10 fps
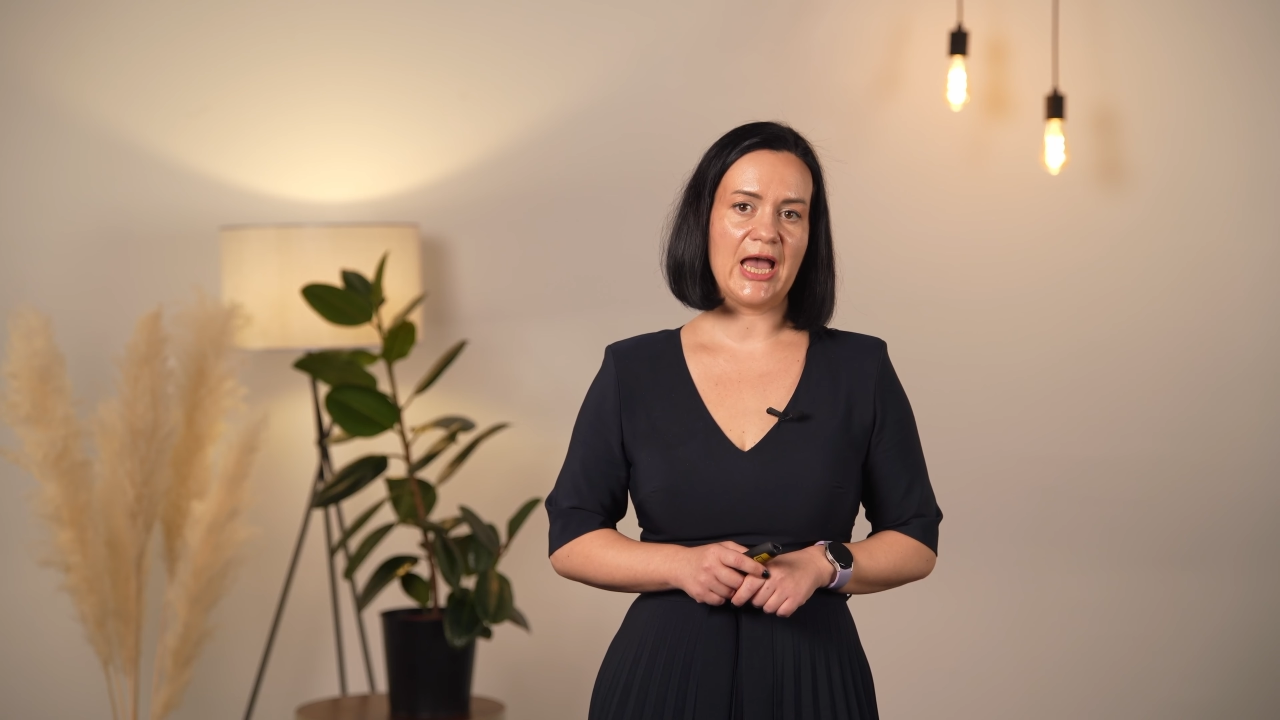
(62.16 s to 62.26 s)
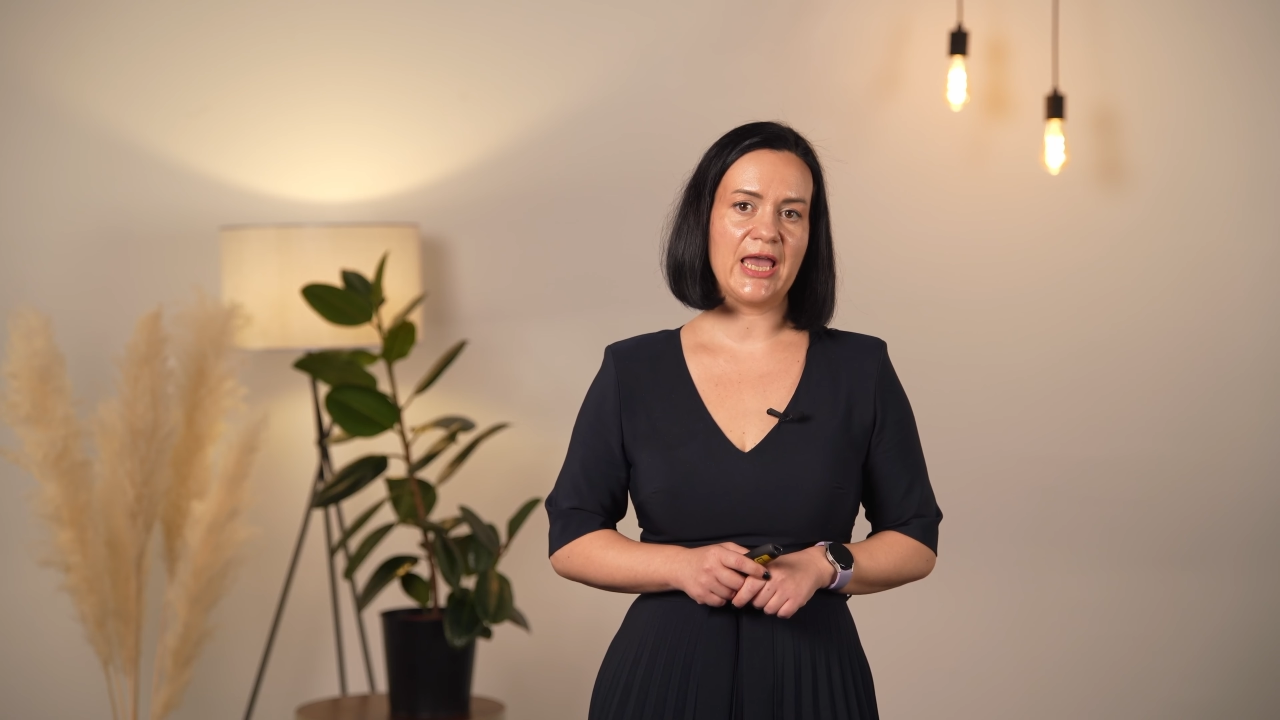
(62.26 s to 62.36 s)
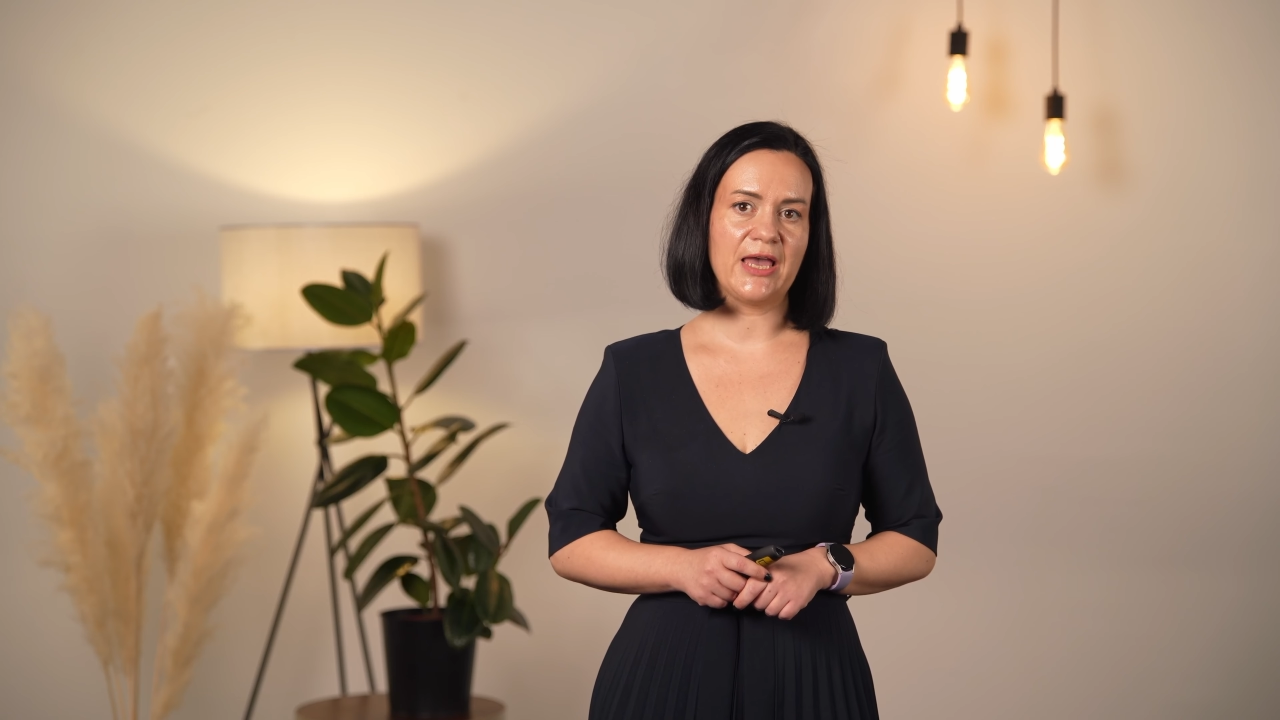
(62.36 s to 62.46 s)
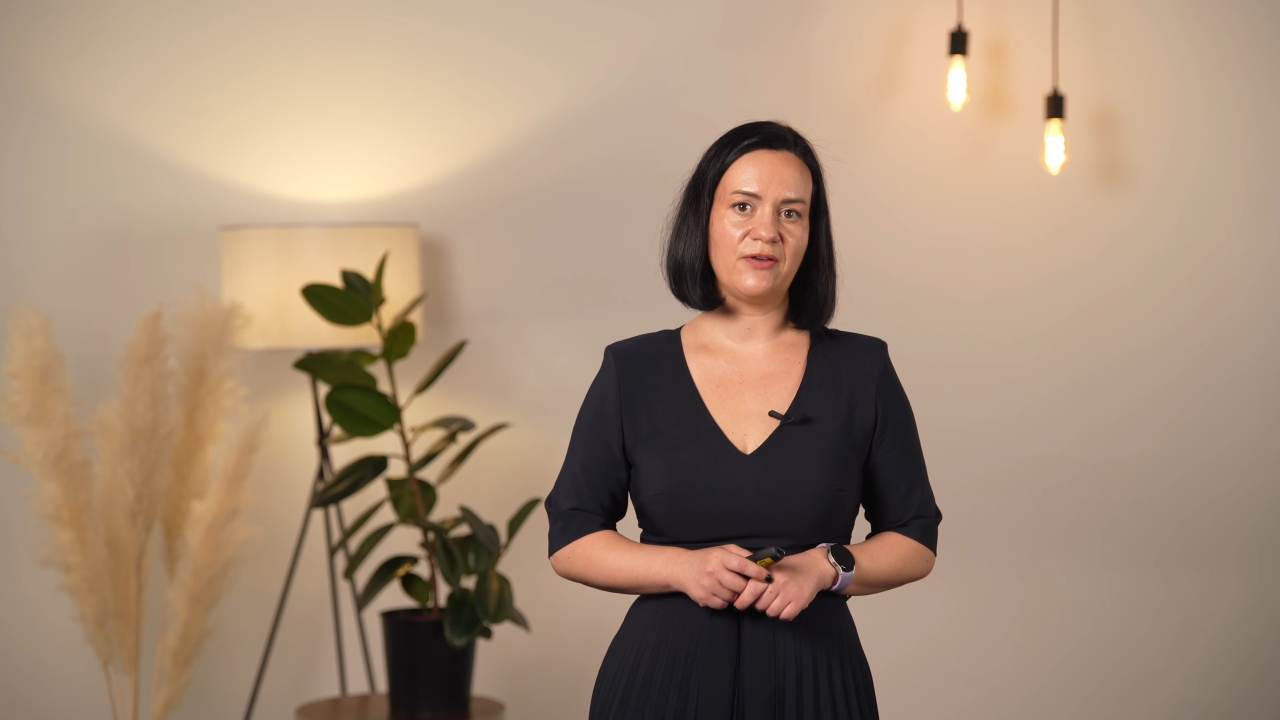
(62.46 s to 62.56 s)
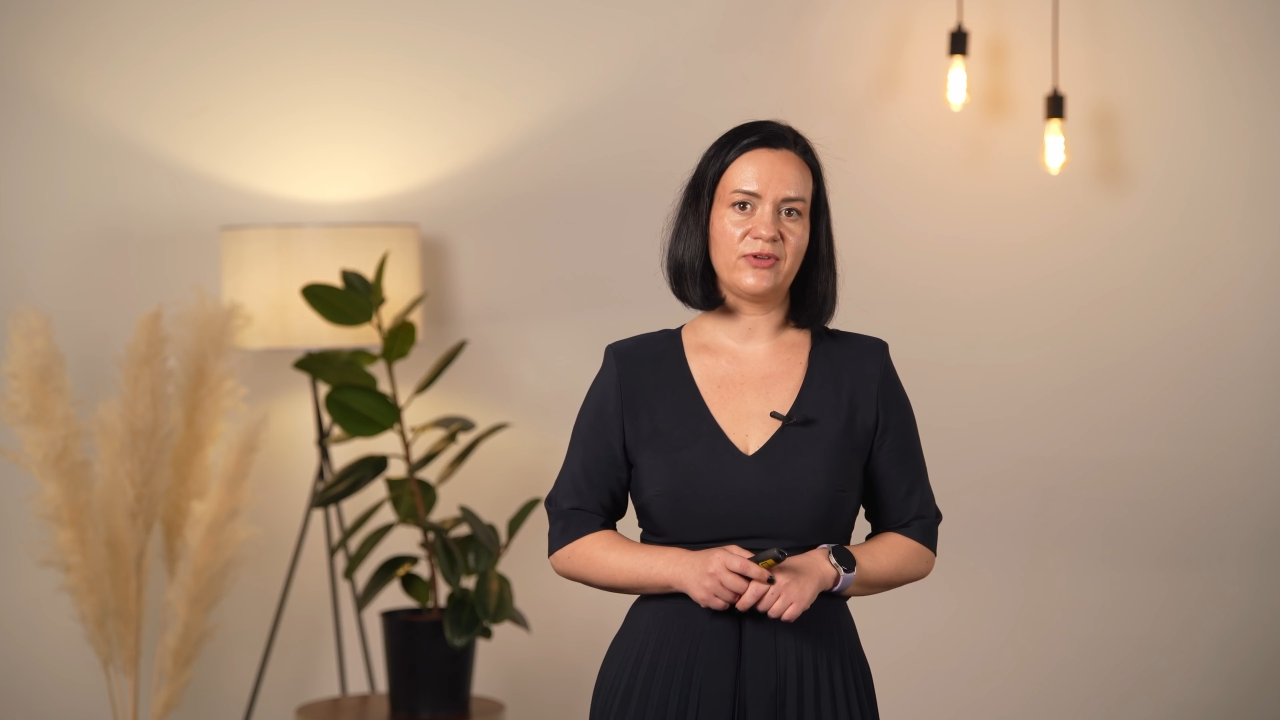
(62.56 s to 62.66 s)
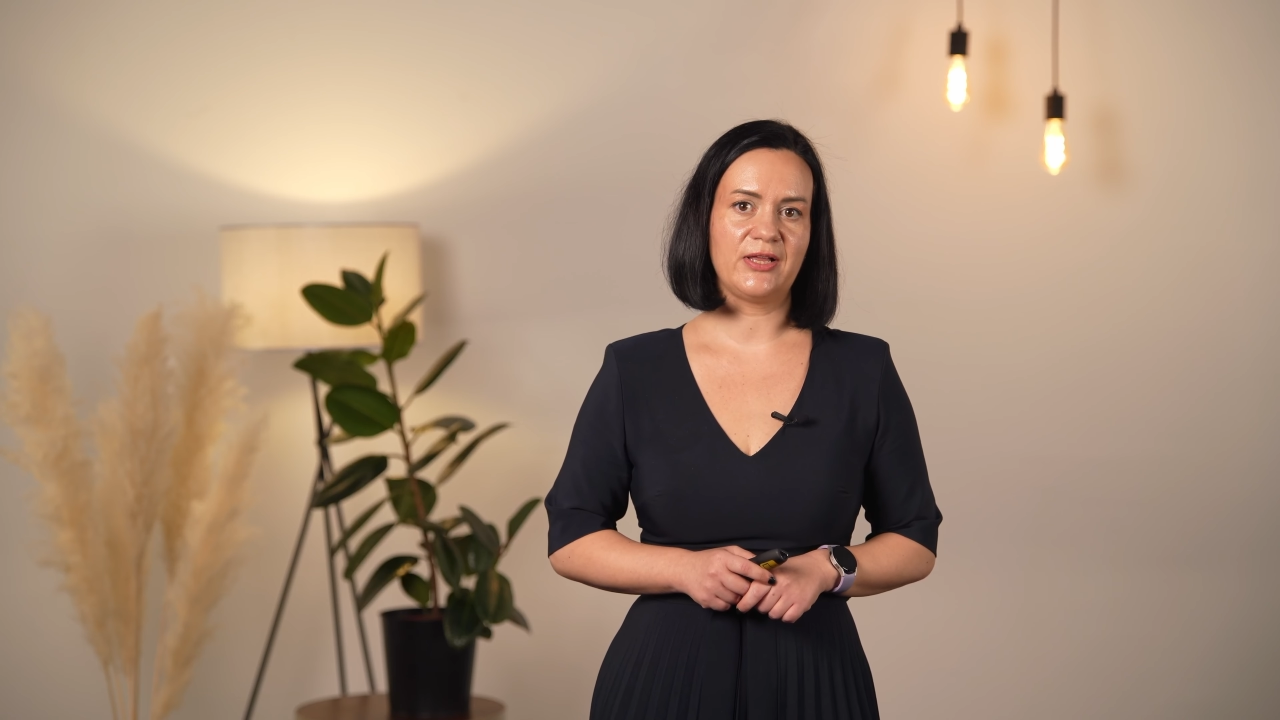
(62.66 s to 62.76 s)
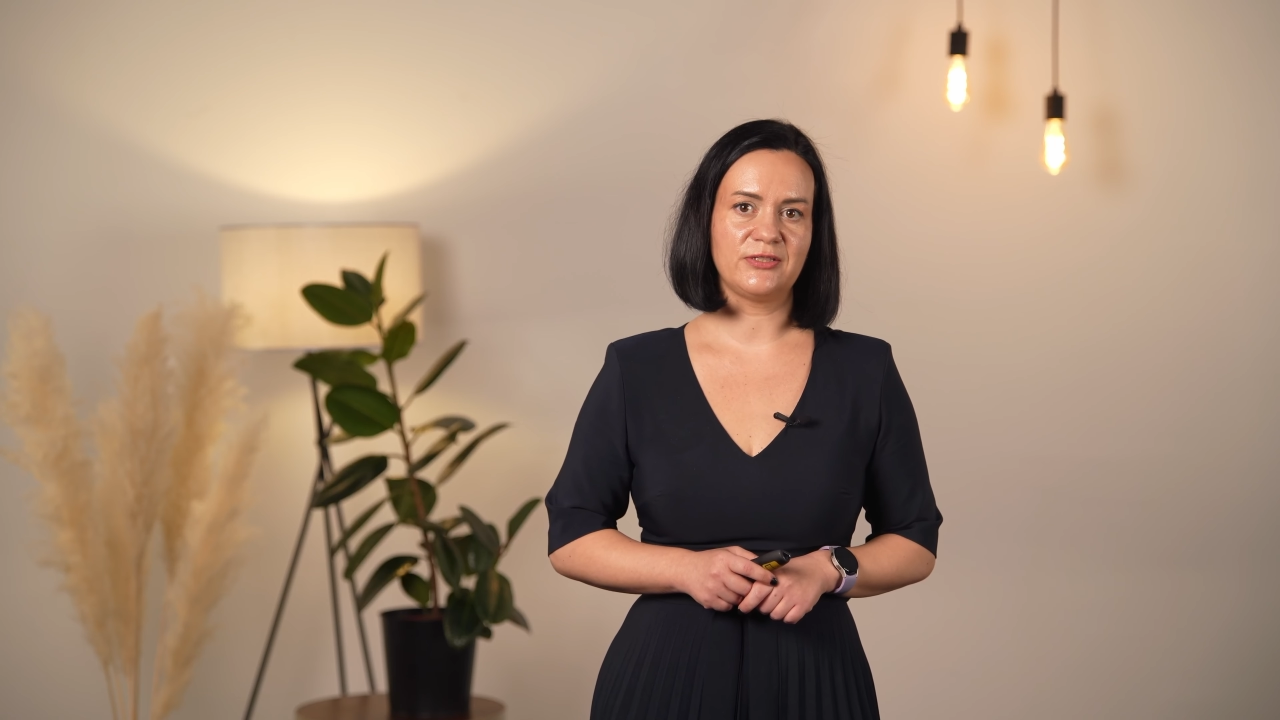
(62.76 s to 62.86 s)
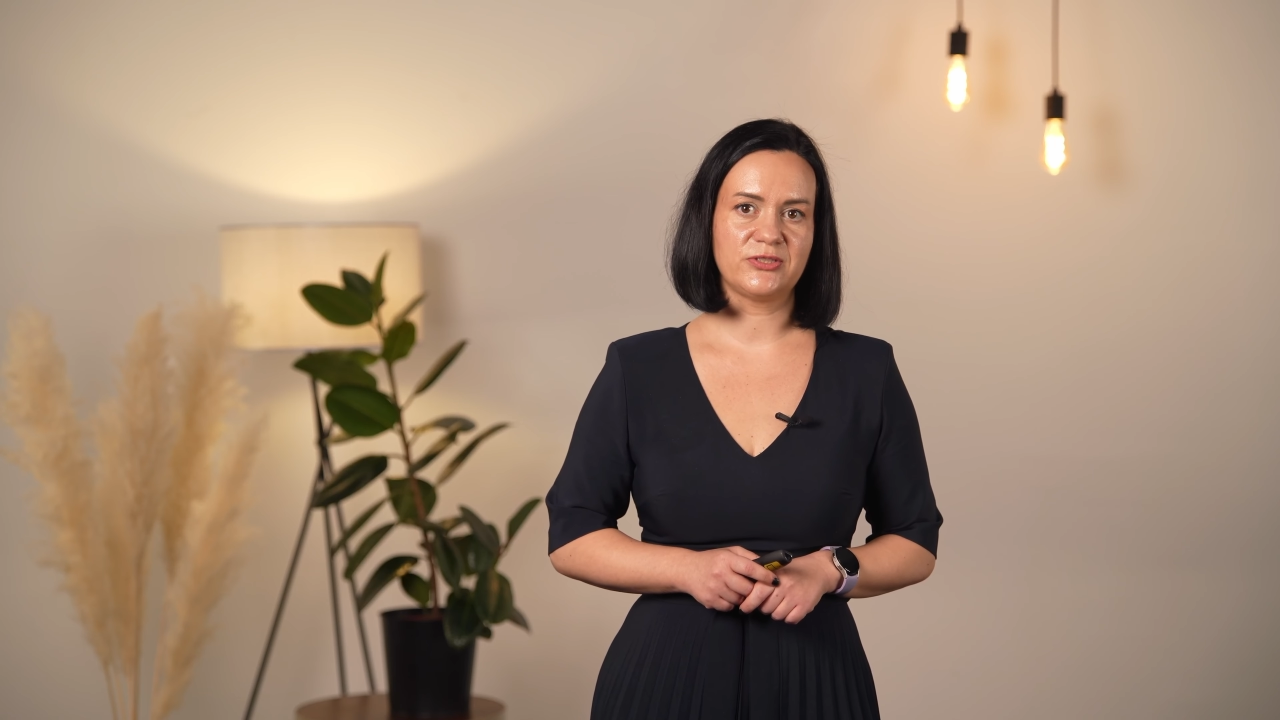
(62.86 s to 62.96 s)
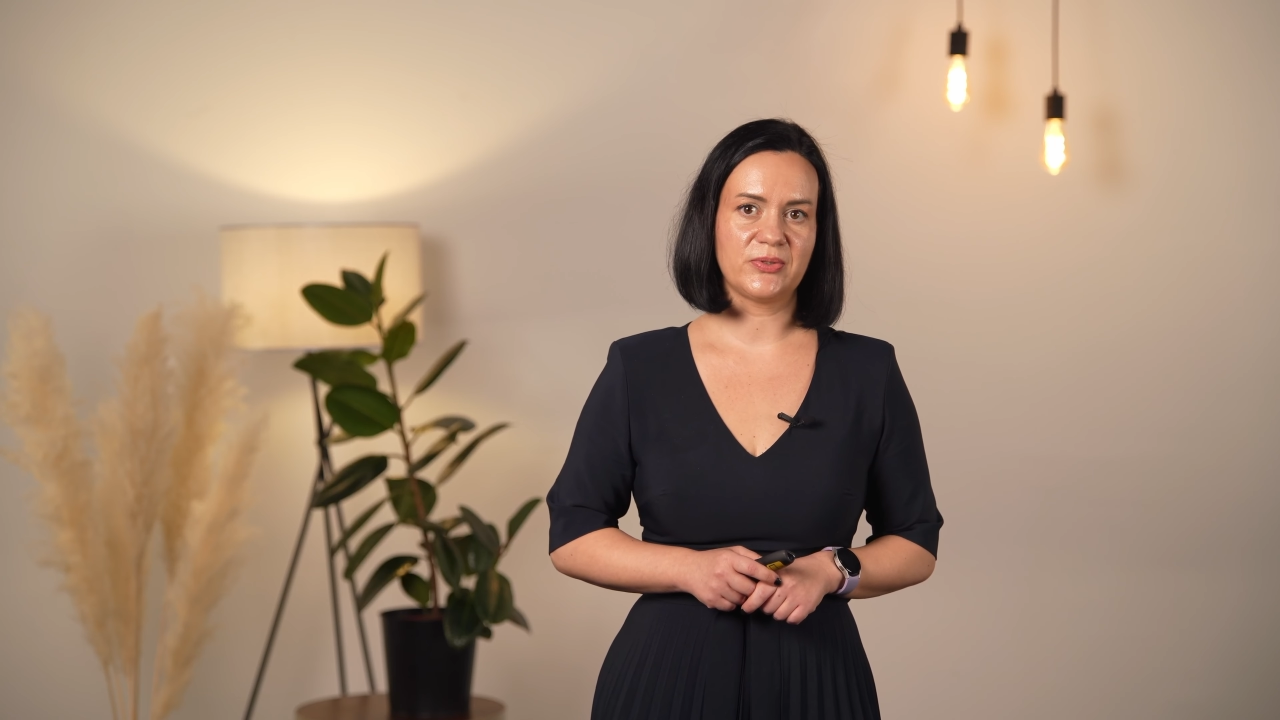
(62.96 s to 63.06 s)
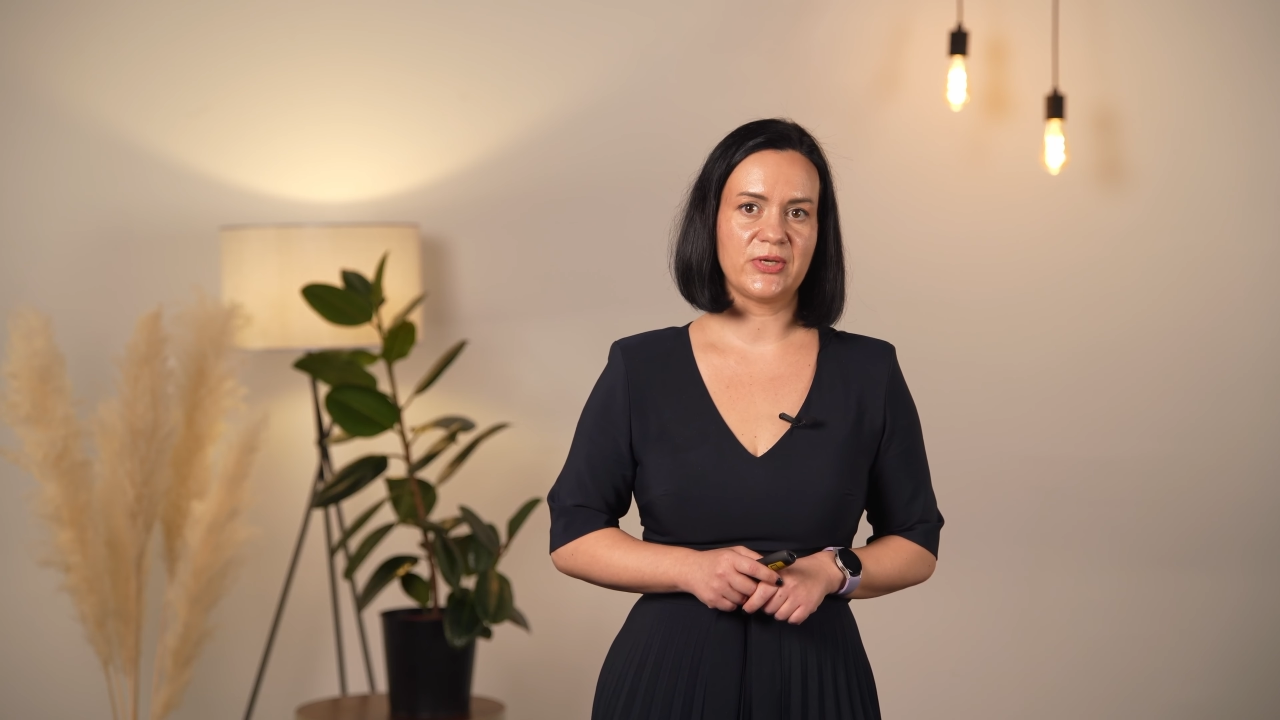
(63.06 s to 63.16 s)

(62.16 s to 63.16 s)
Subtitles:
I have also